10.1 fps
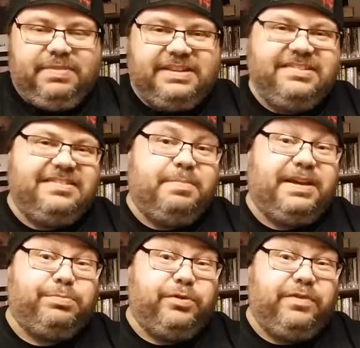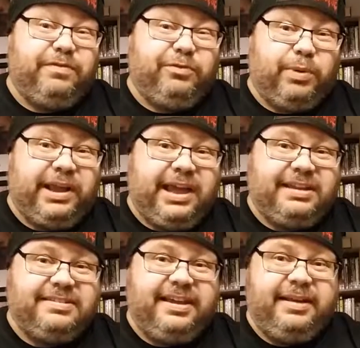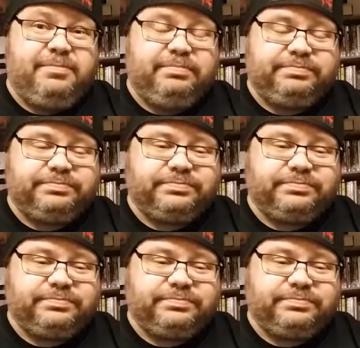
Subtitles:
This is the best movie of 2018.